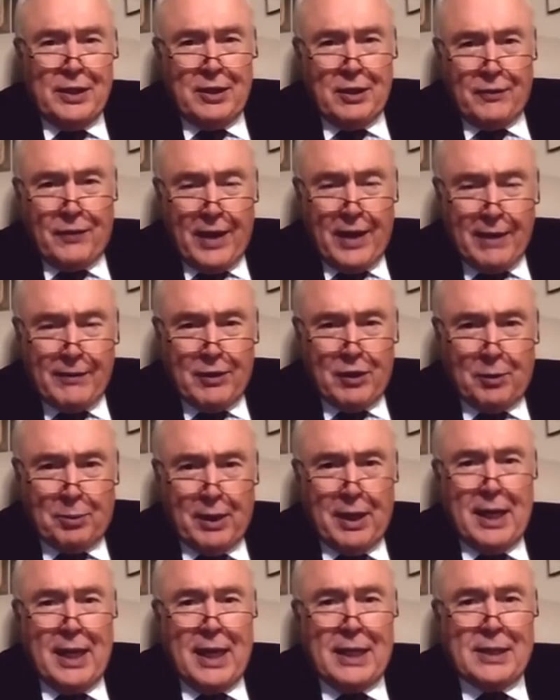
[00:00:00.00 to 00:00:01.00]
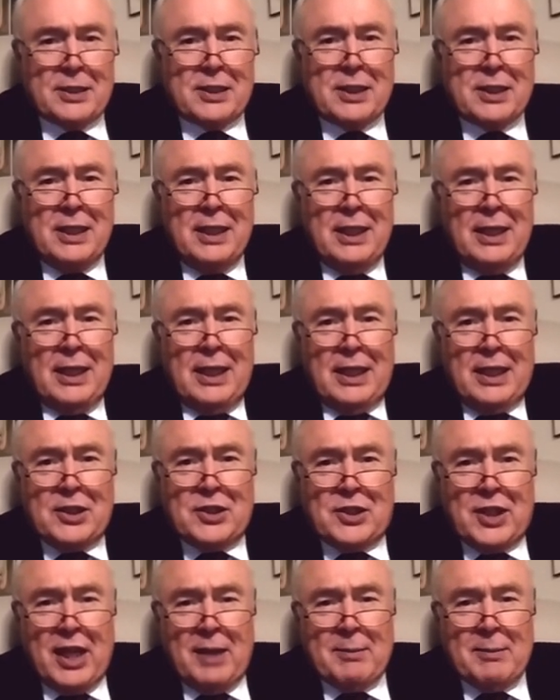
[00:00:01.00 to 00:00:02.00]
in their 5-year plans
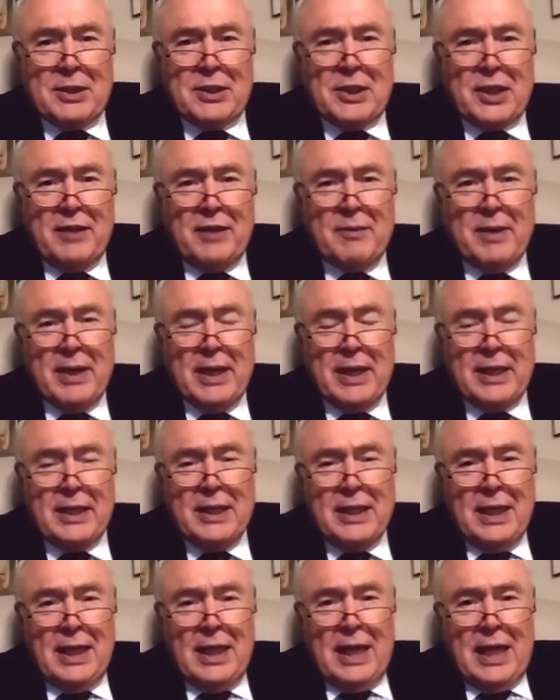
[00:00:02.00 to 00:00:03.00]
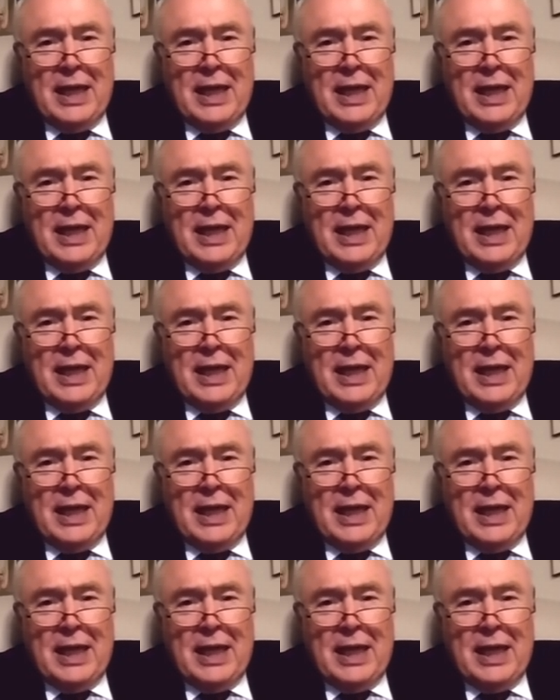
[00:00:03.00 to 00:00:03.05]
and statements they've made